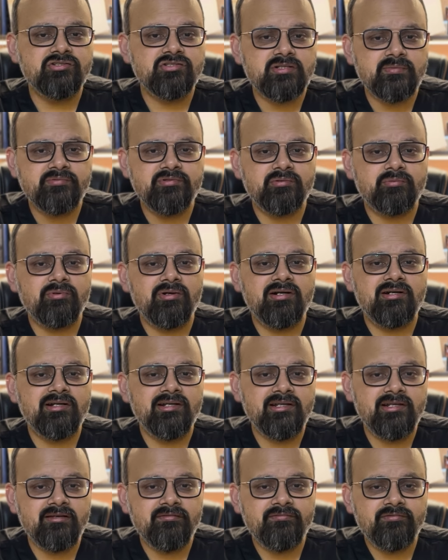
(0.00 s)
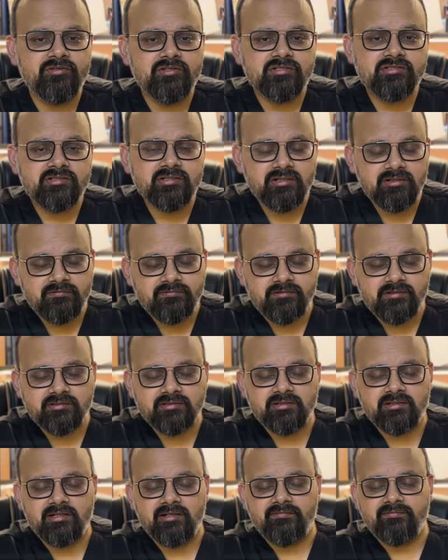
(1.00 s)
subsequently, if you still
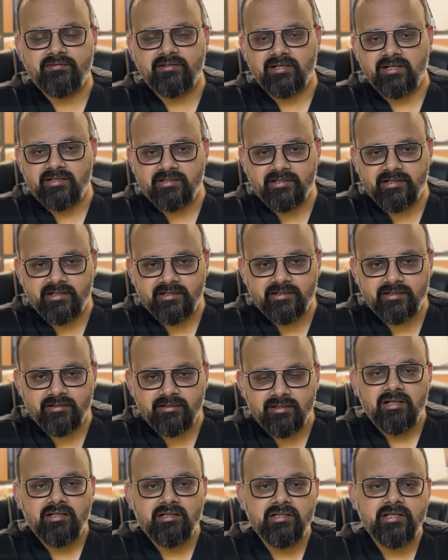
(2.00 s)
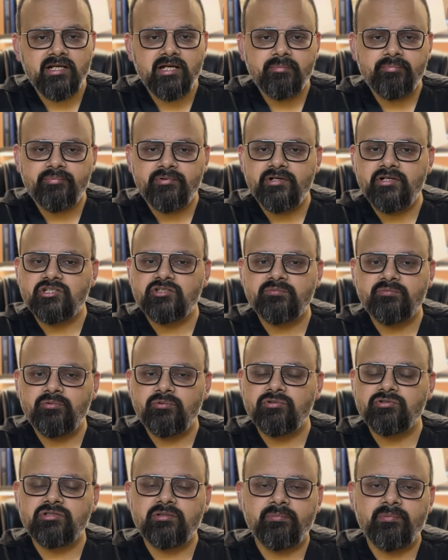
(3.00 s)
further left untreated, they
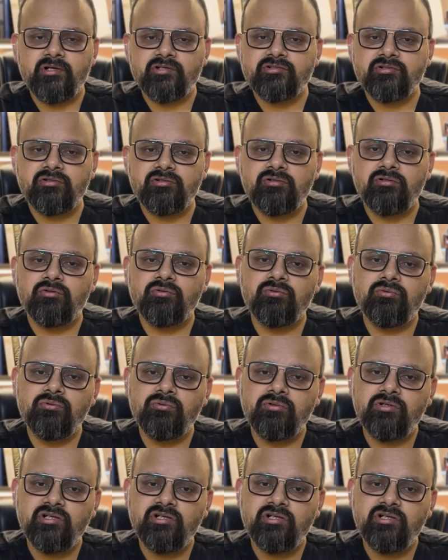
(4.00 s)
predispose the patient to